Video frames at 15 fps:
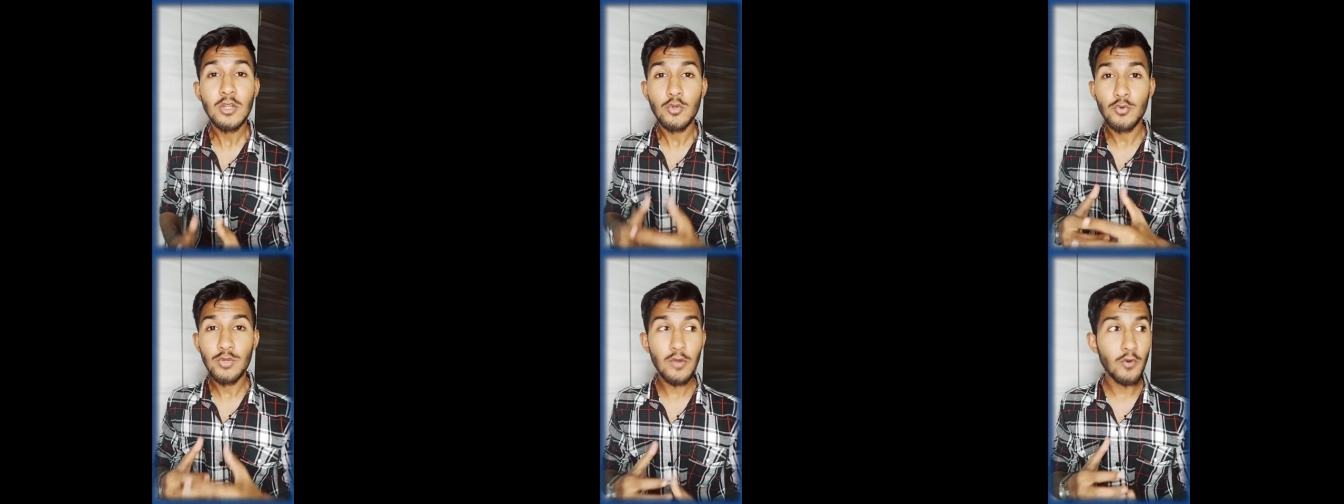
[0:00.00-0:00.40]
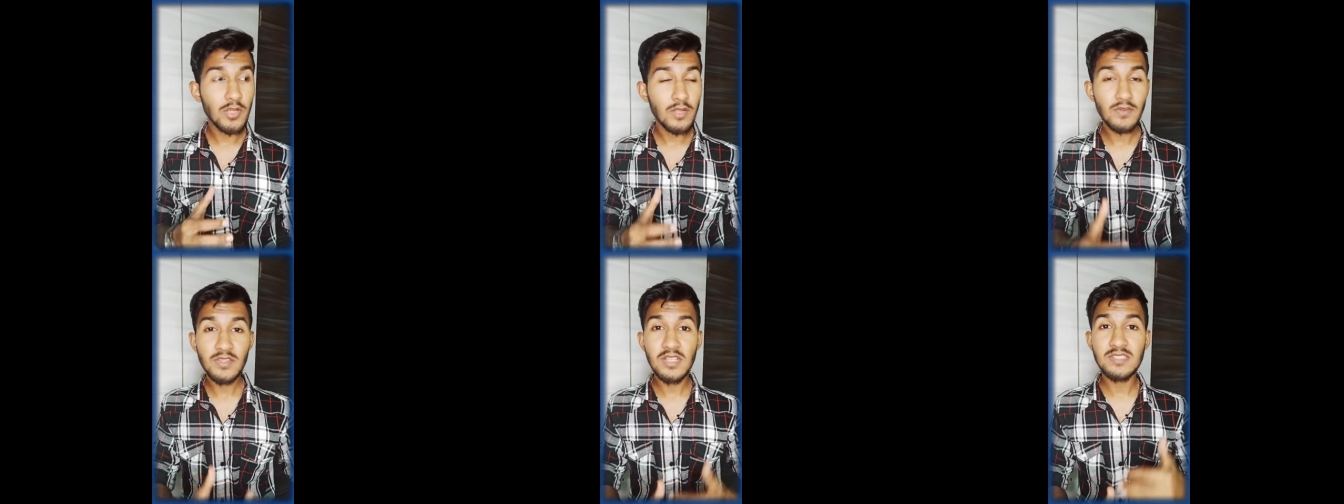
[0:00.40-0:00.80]
today
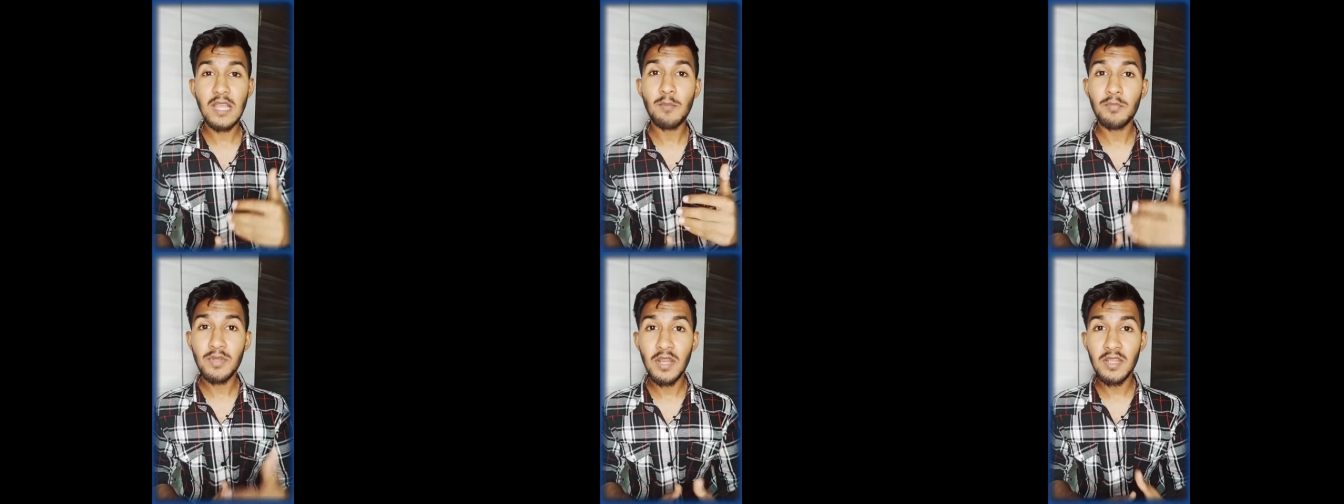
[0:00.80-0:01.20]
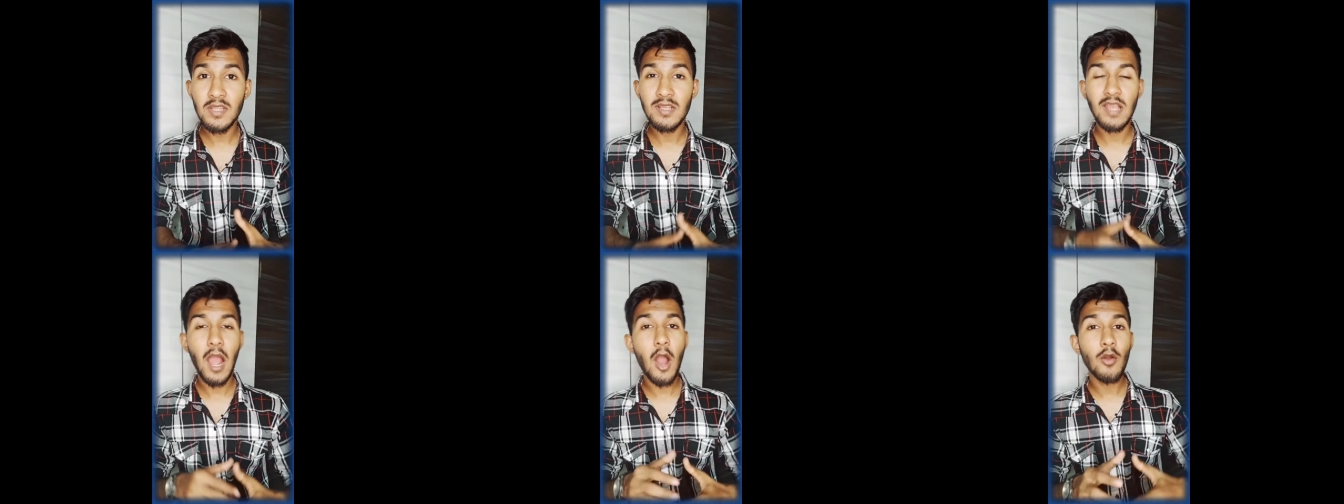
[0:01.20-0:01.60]
whatever things i'm
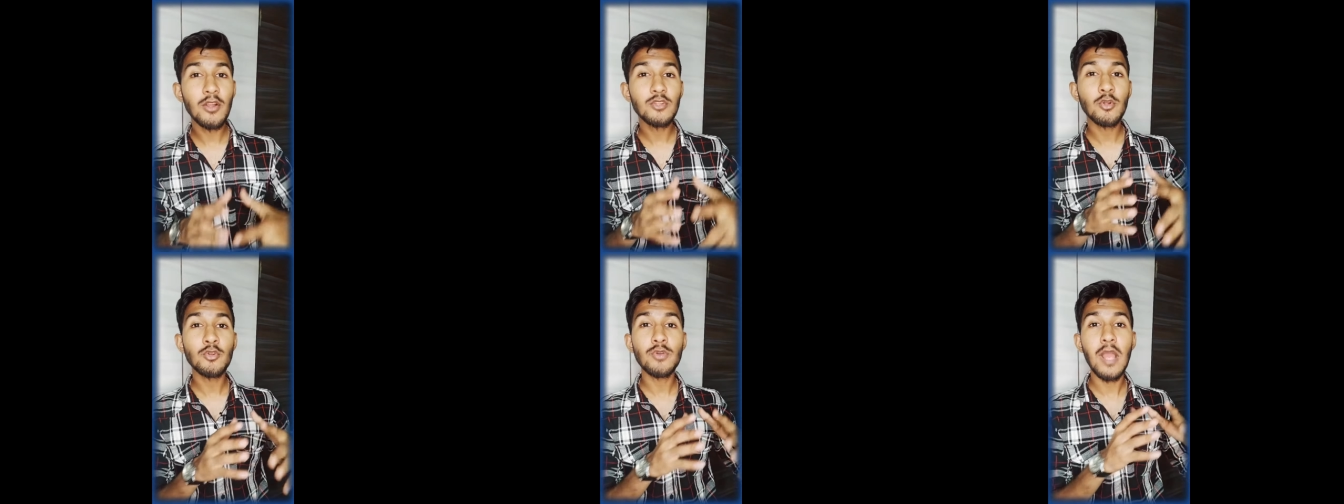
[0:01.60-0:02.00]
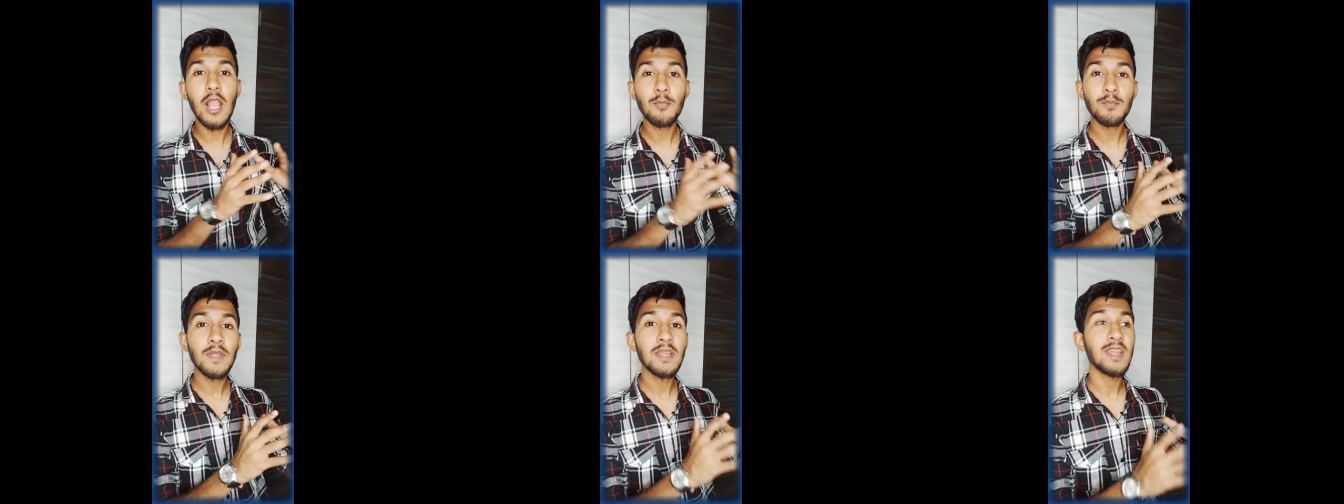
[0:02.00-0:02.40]
creating how it's going to
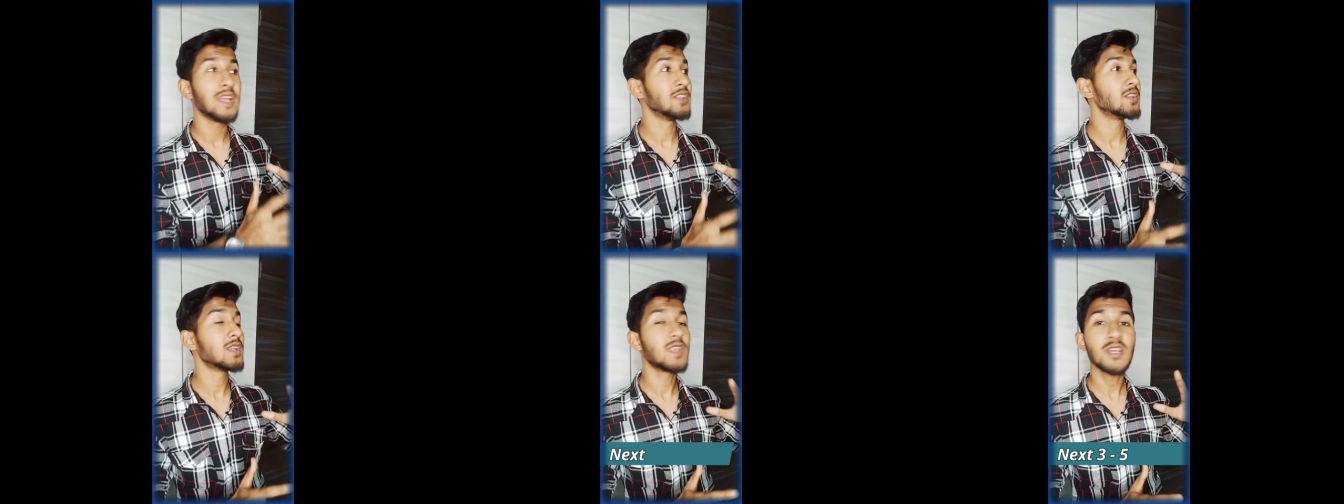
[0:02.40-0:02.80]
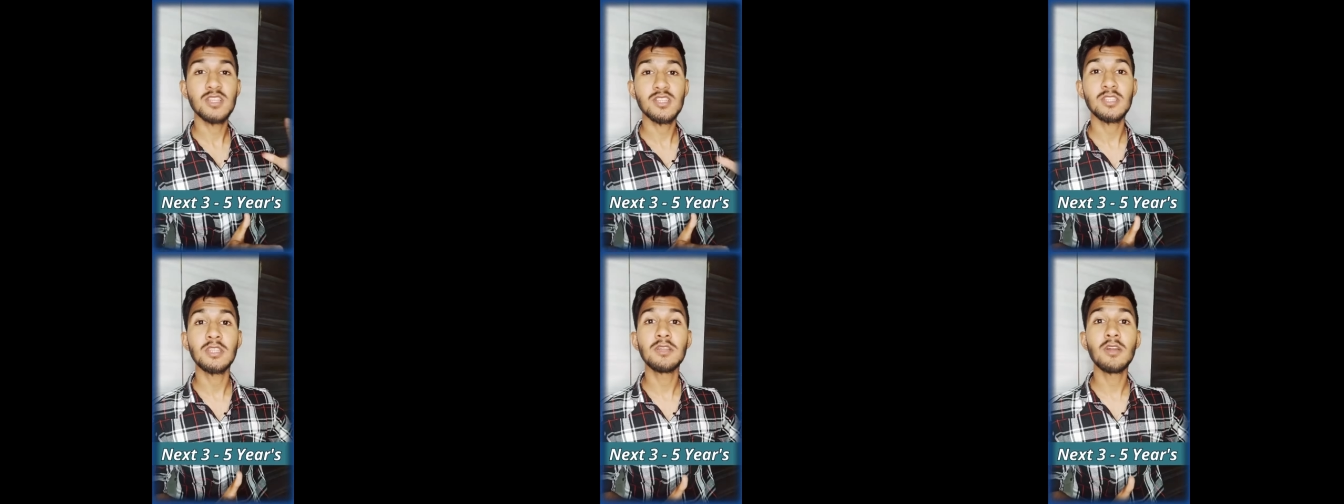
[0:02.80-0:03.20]
help me in the
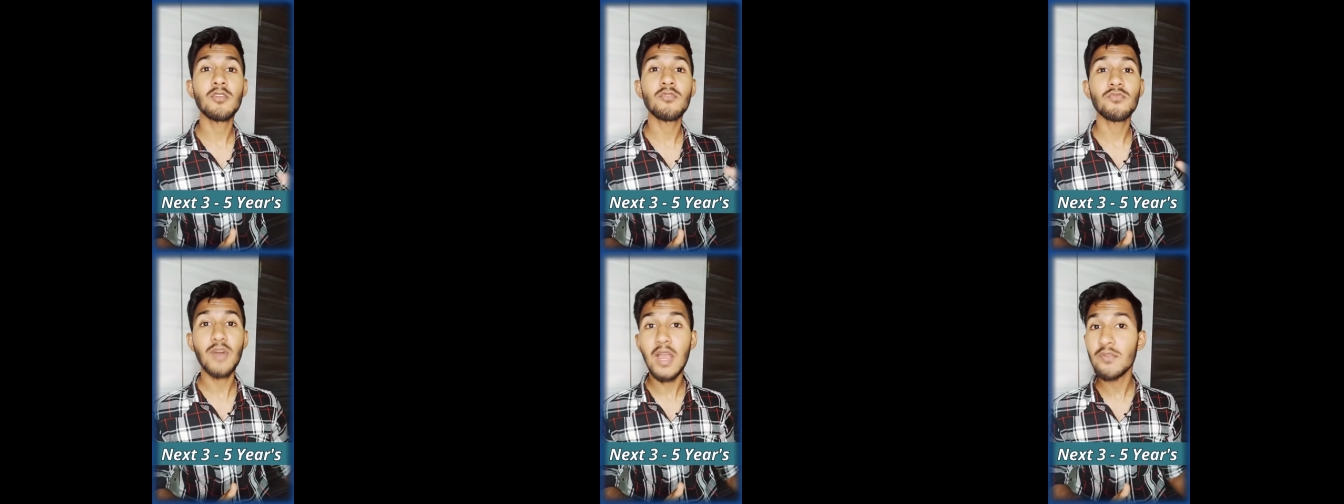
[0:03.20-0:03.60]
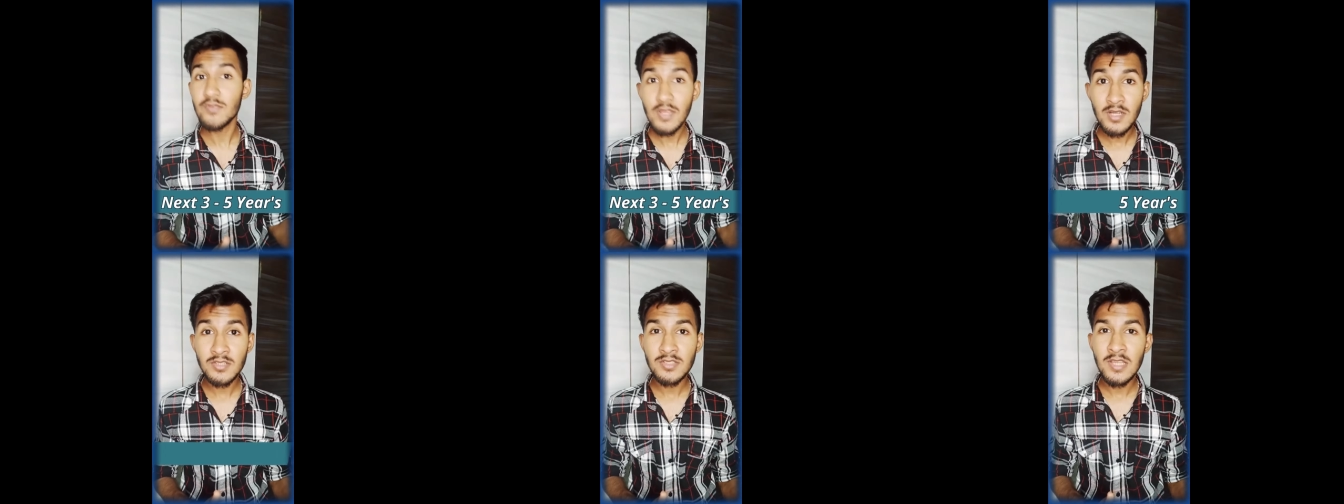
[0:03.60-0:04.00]
next three or five
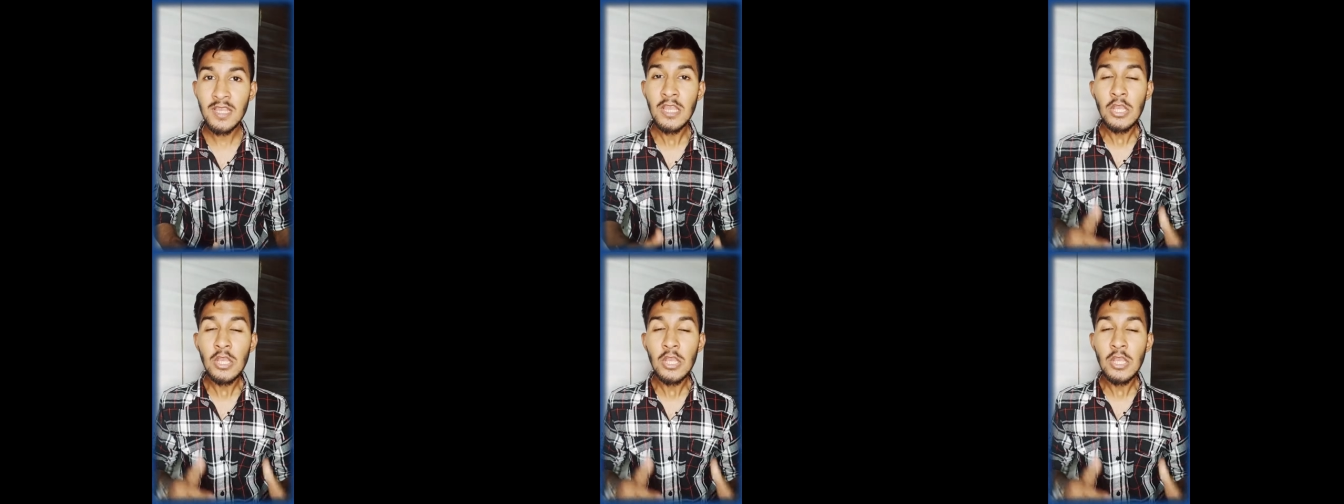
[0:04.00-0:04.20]
years